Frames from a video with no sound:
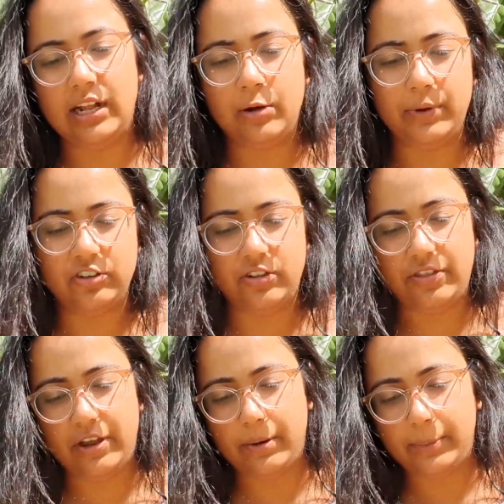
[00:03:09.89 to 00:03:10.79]
outpatient
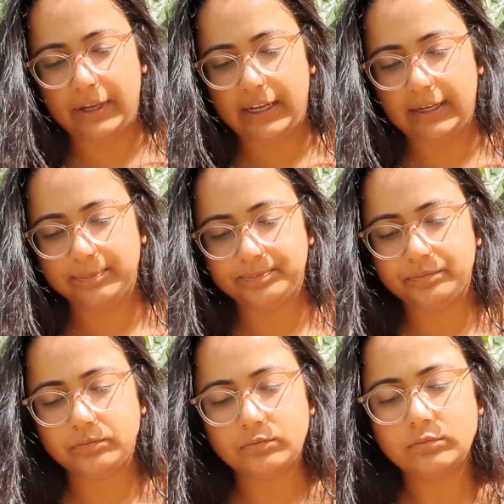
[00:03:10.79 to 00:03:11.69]
therapy.
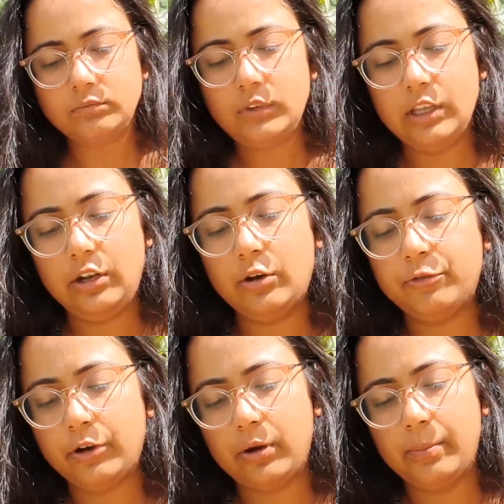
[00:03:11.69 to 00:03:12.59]

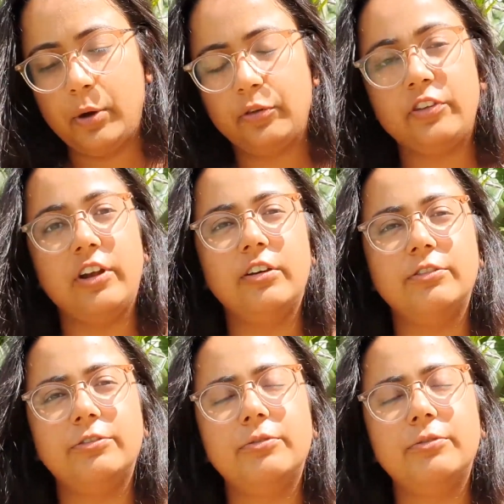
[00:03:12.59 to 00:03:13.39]
For most of